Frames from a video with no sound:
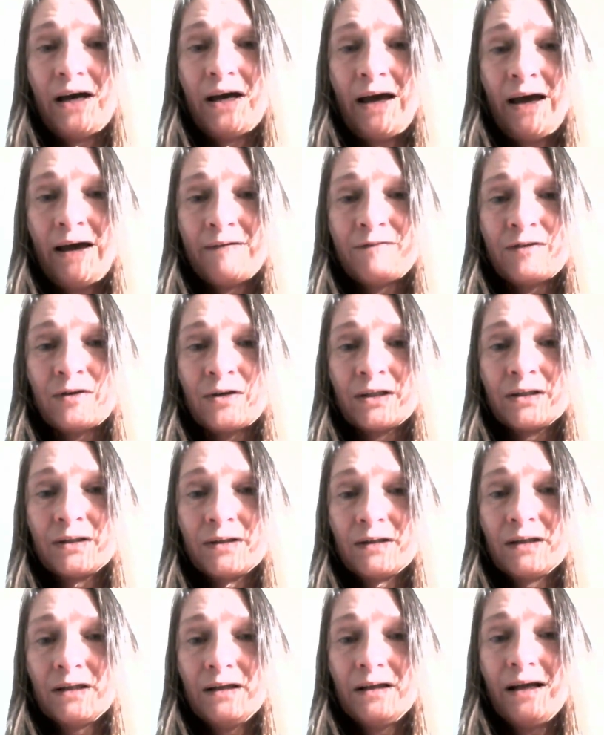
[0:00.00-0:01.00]
ever
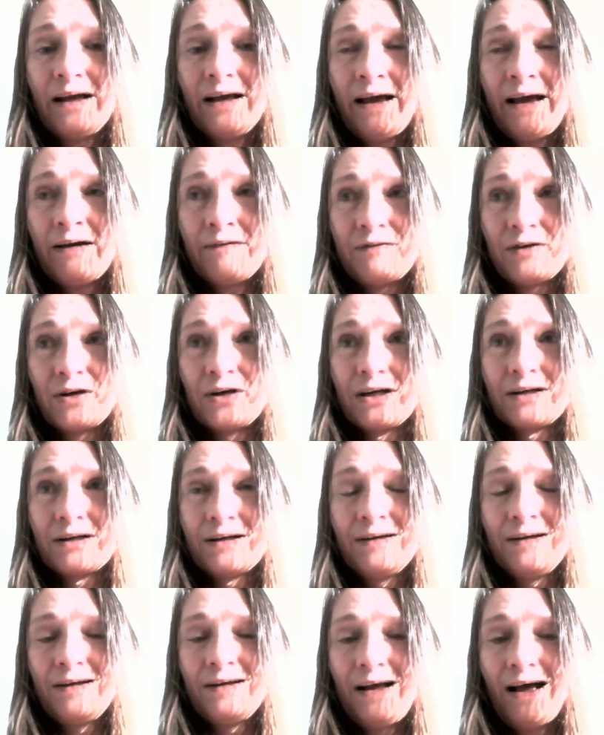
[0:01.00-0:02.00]

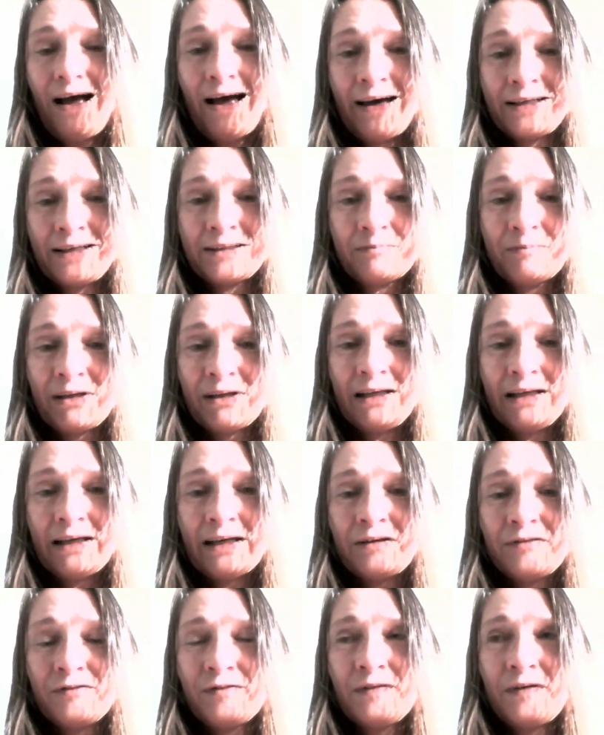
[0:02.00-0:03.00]
had in my
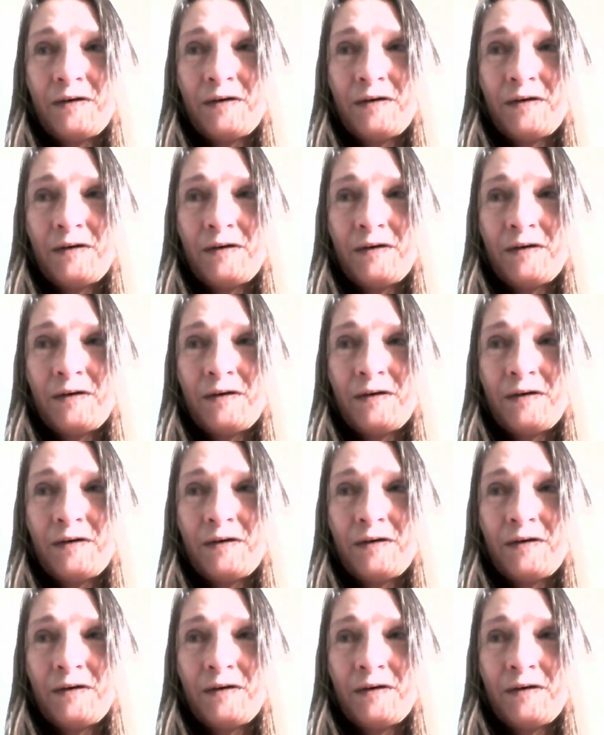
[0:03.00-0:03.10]
life.